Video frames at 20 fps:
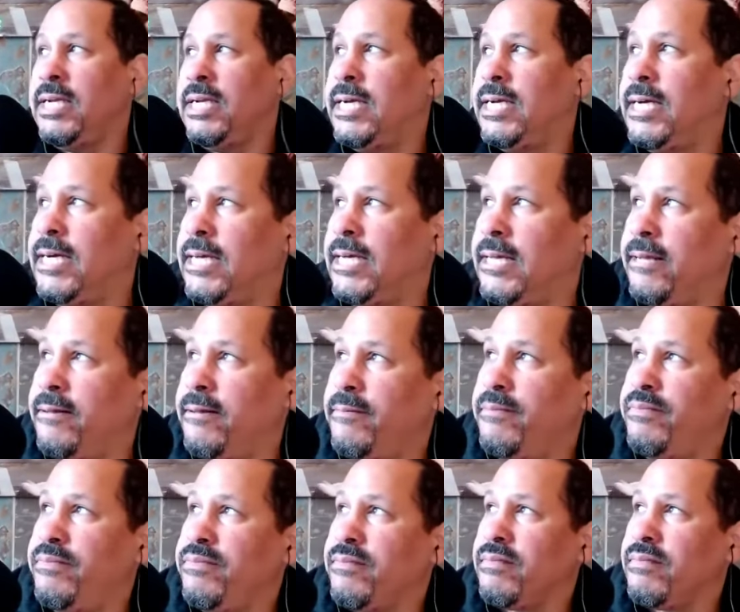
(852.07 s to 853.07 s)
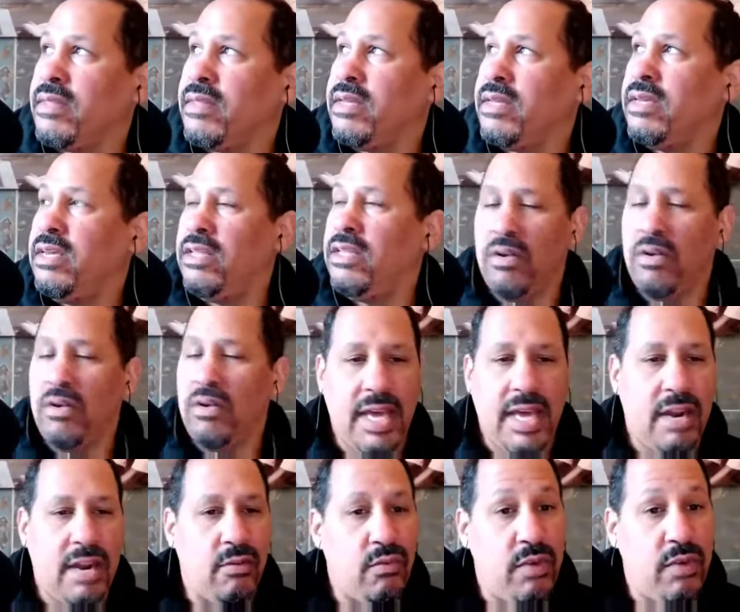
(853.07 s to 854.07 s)

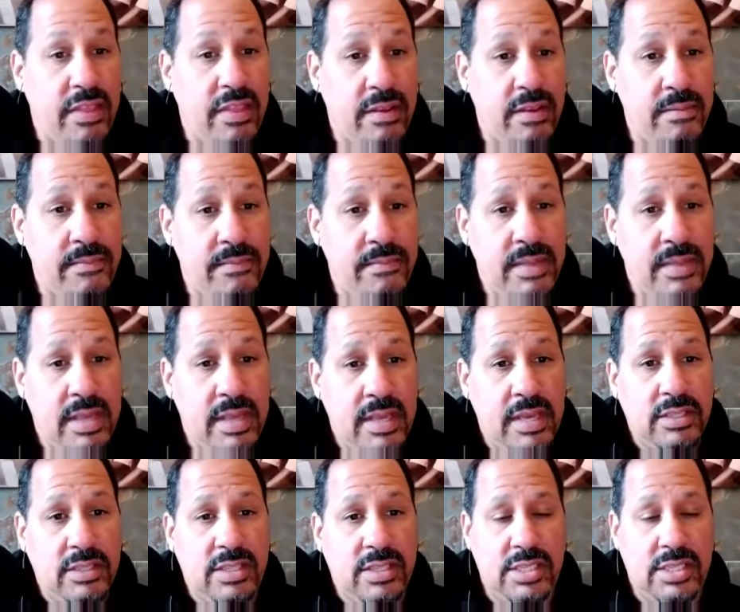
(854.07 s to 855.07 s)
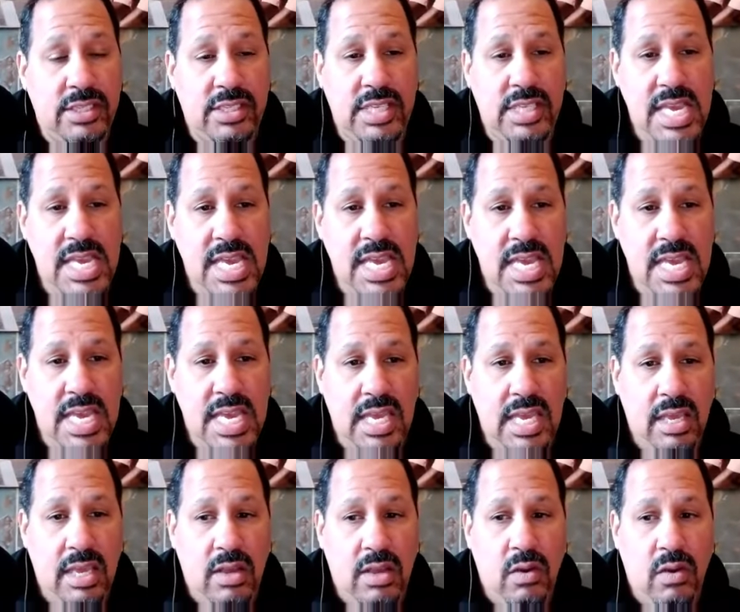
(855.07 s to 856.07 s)
kind of rhythm to see
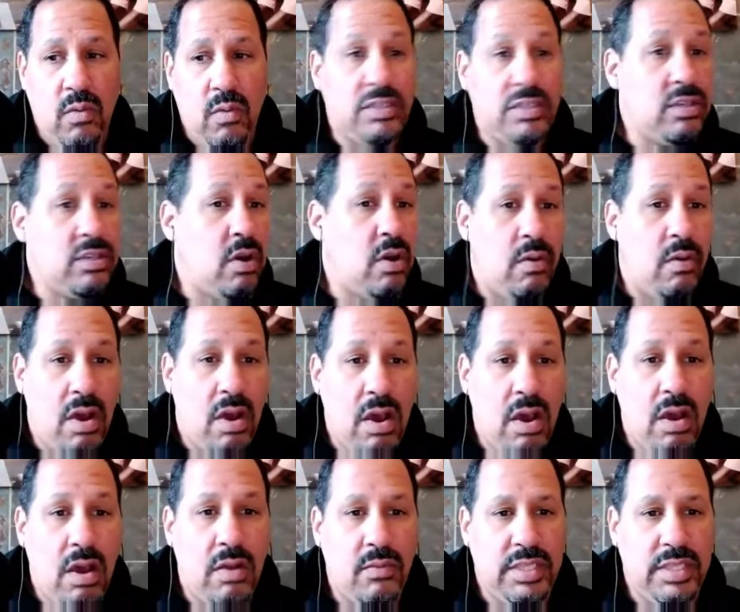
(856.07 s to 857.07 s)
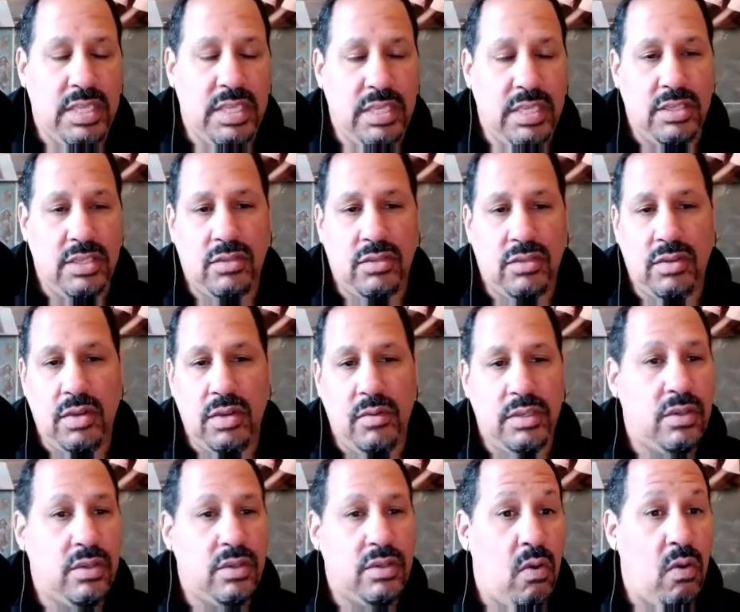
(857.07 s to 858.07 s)
what's going on with the industry,
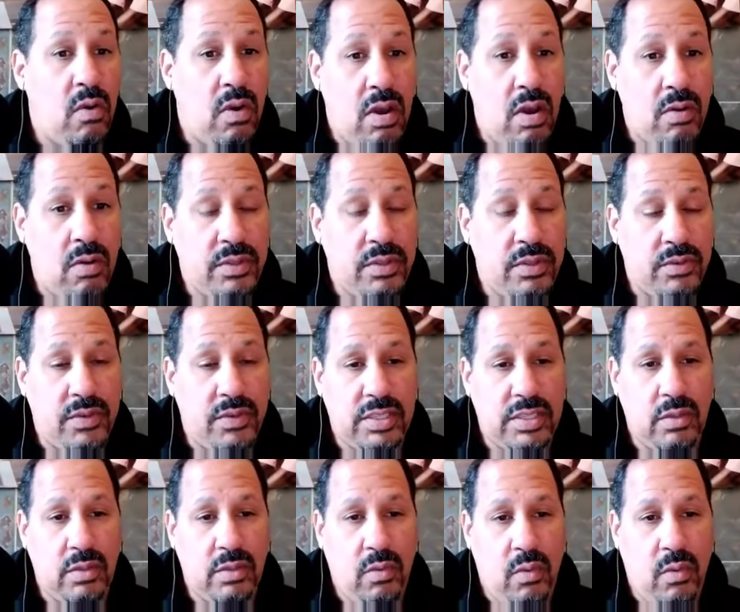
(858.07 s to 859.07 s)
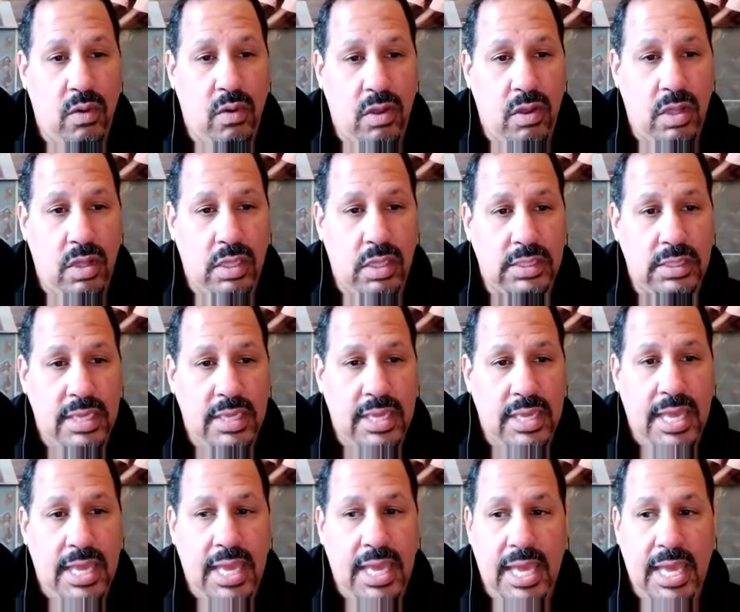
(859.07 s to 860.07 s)
what's going on with the rest of the world.
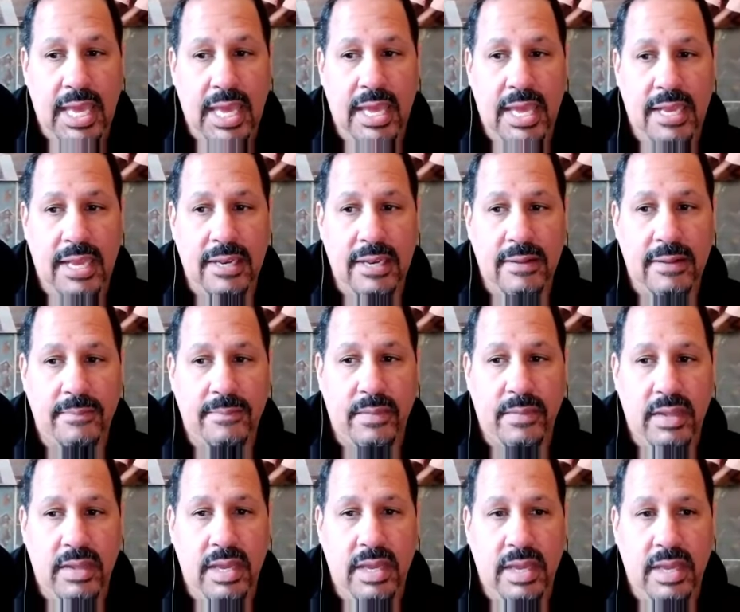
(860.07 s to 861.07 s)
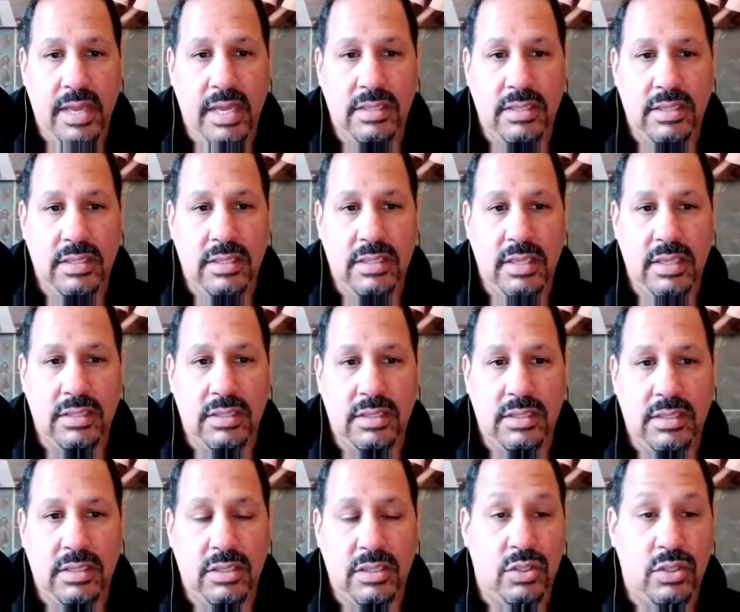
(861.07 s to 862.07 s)
And it
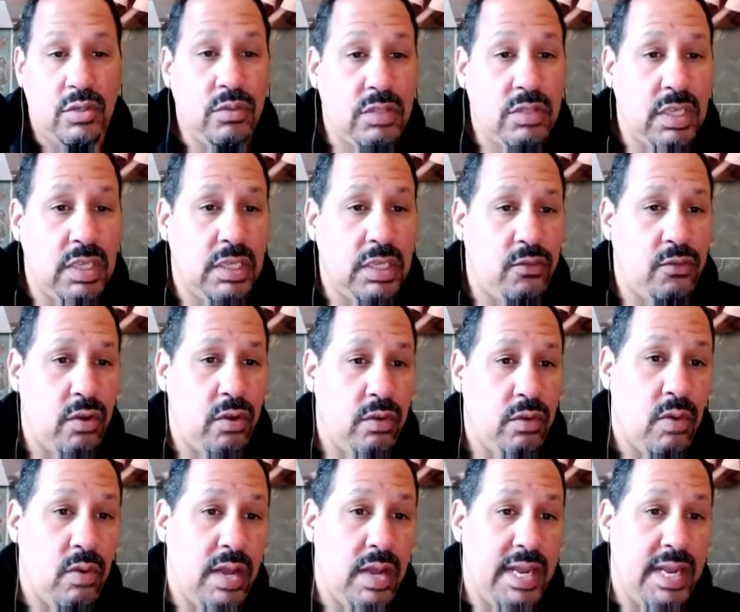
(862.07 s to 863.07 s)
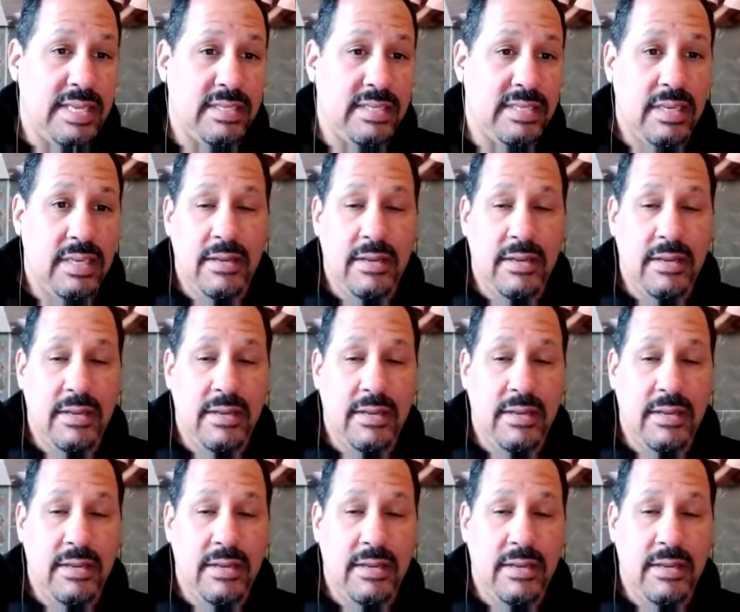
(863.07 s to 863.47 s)
does two things for you. One is